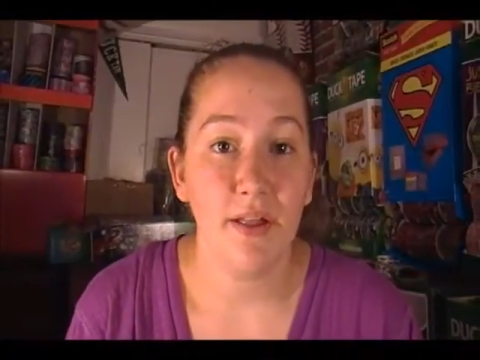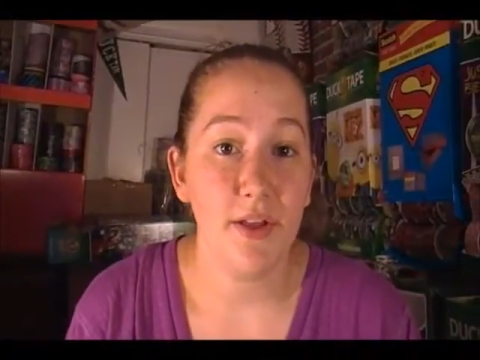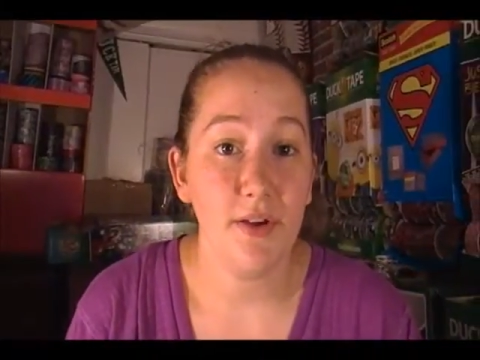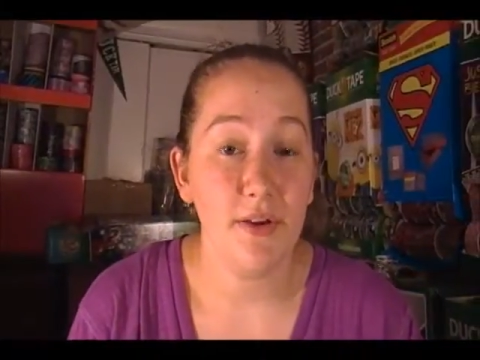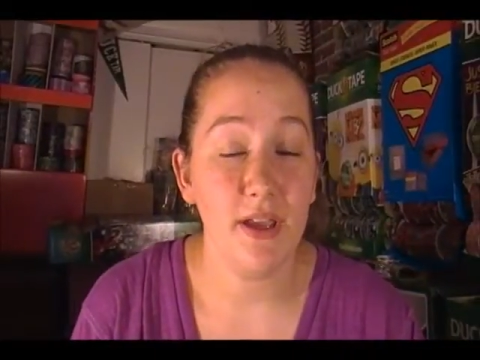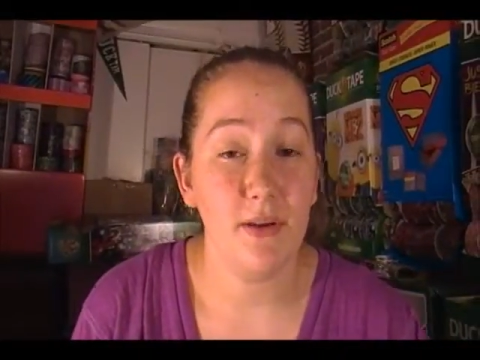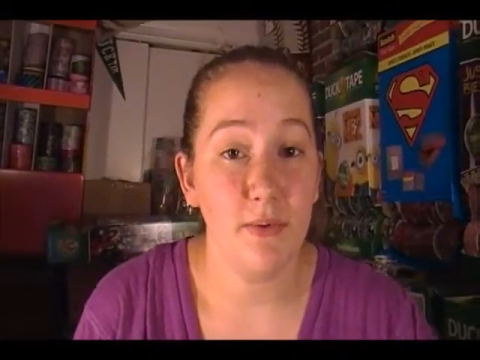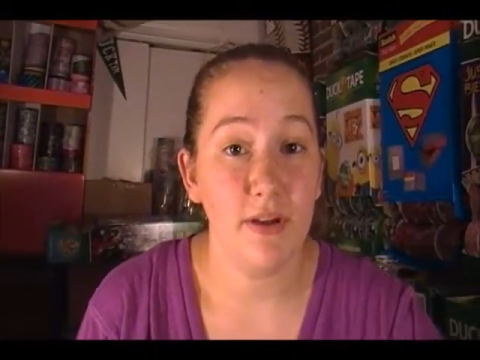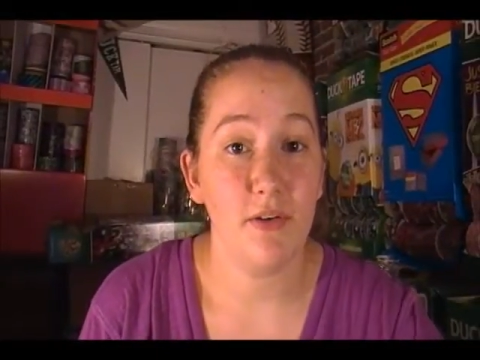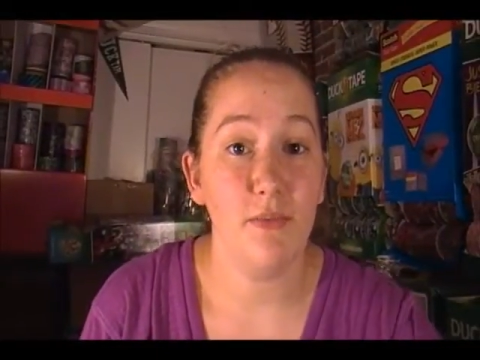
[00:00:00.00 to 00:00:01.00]
Hello
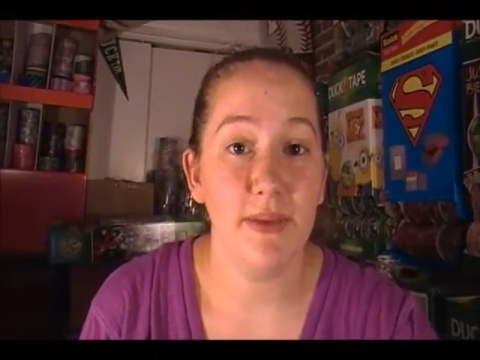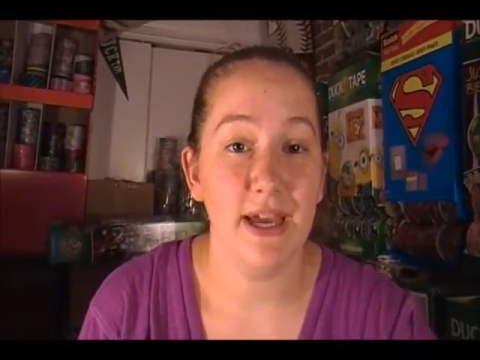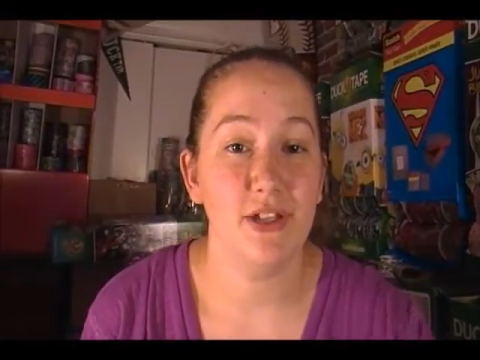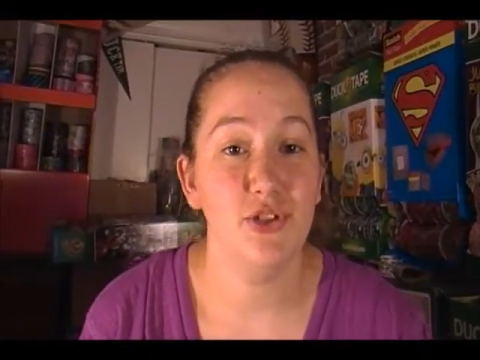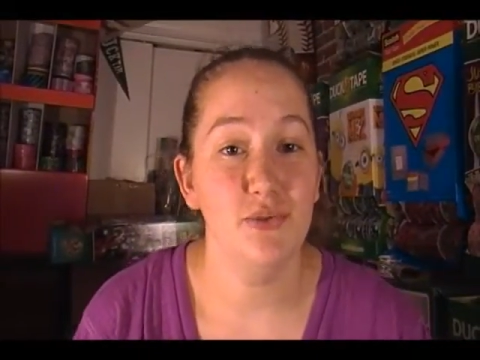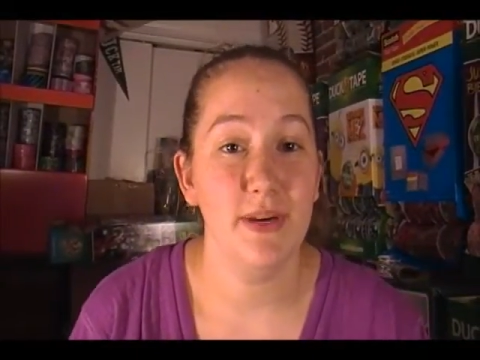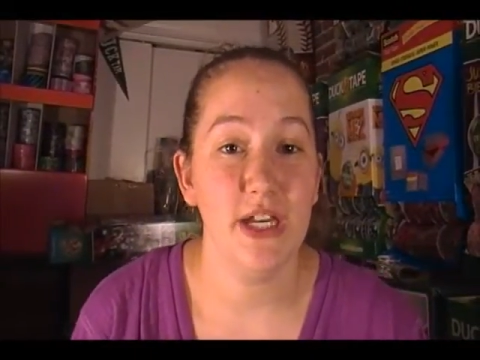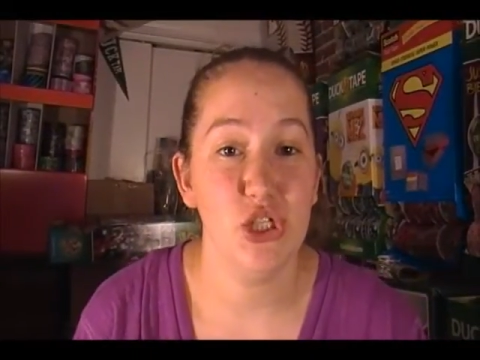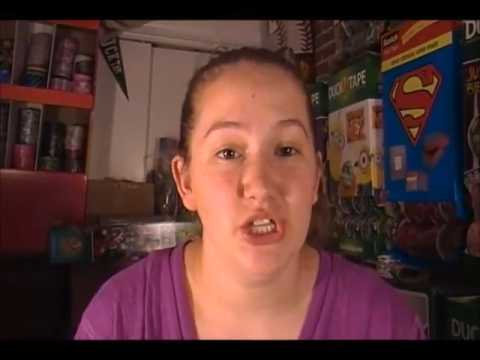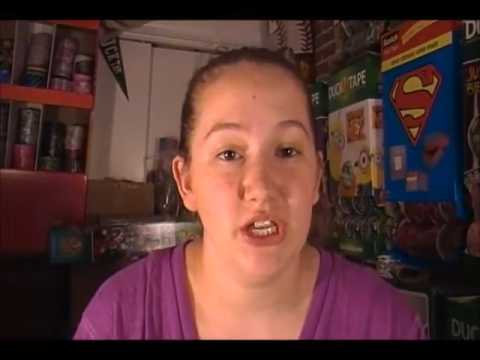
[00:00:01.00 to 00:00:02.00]
and welcome back to
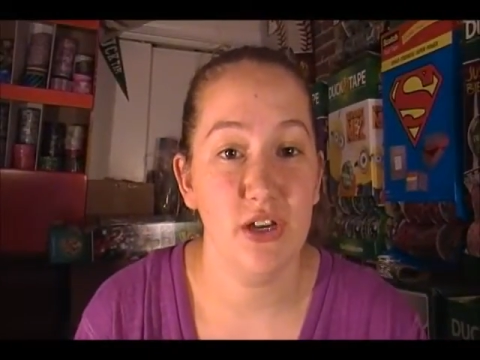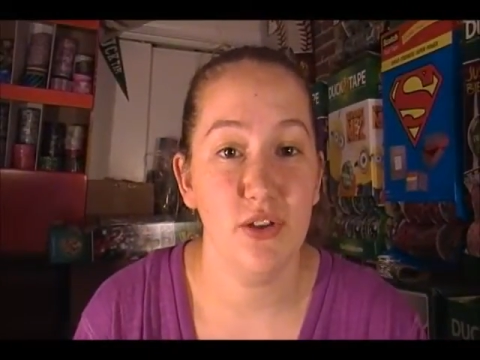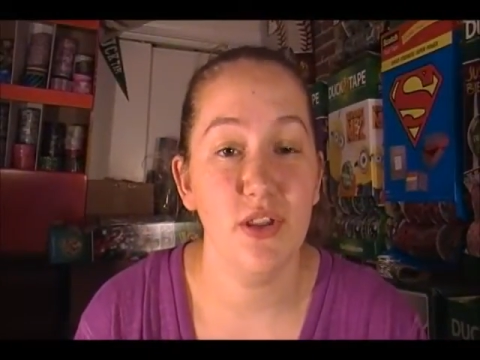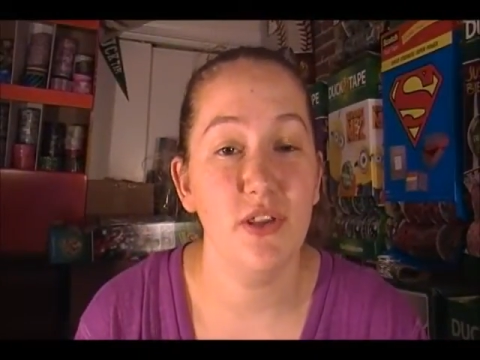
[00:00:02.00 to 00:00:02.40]
my channel.